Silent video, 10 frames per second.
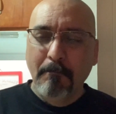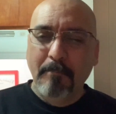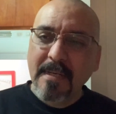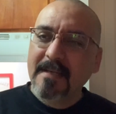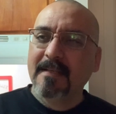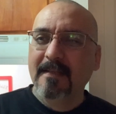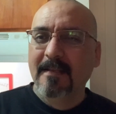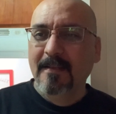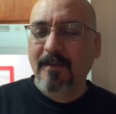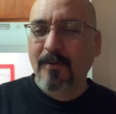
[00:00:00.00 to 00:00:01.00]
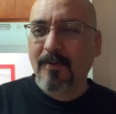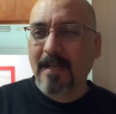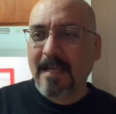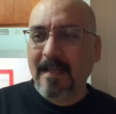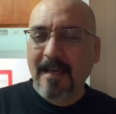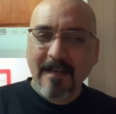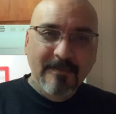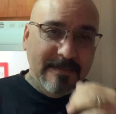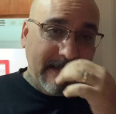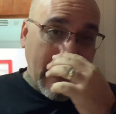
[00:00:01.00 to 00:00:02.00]
But, you know, like a lot of
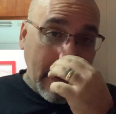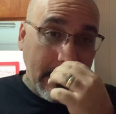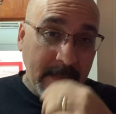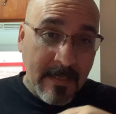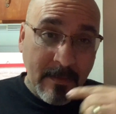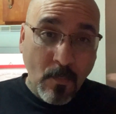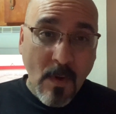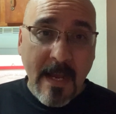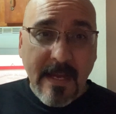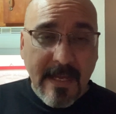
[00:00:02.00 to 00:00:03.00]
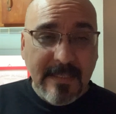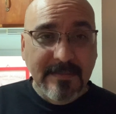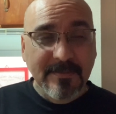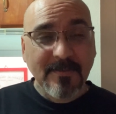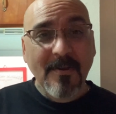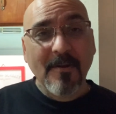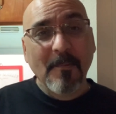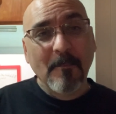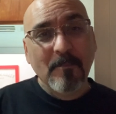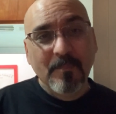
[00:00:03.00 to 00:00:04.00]
us that had that wide head start,
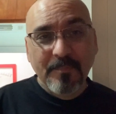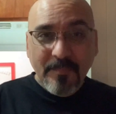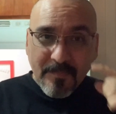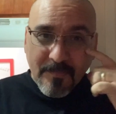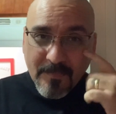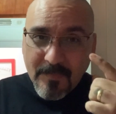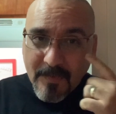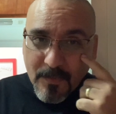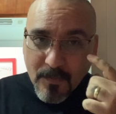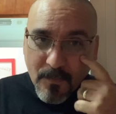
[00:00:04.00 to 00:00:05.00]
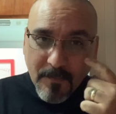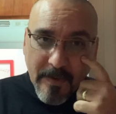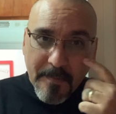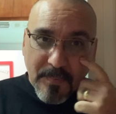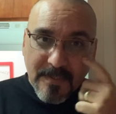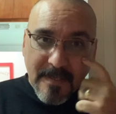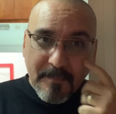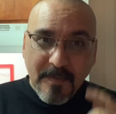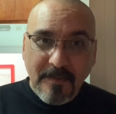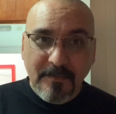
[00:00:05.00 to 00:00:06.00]
we're very
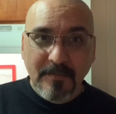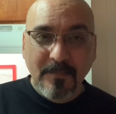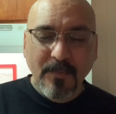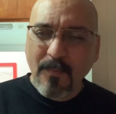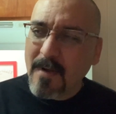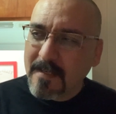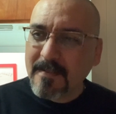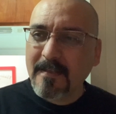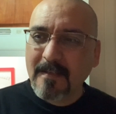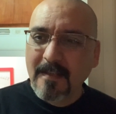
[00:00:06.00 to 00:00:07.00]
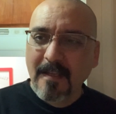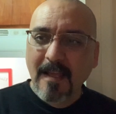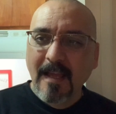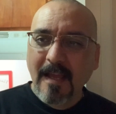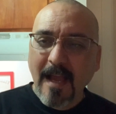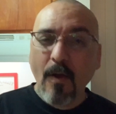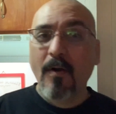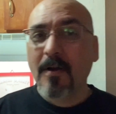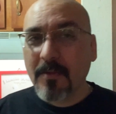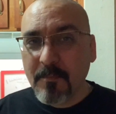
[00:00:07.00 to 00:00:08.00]
perceptive. We're watching how
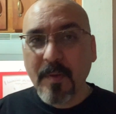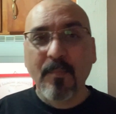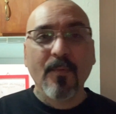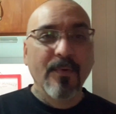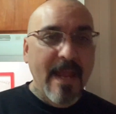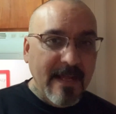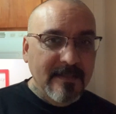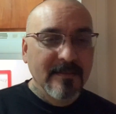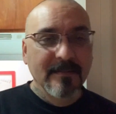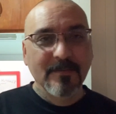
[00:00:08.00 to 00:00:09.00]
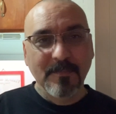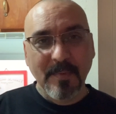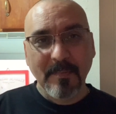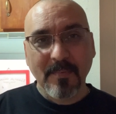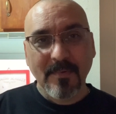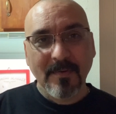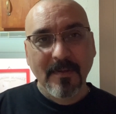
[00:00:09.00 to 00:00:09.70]
other people react to people.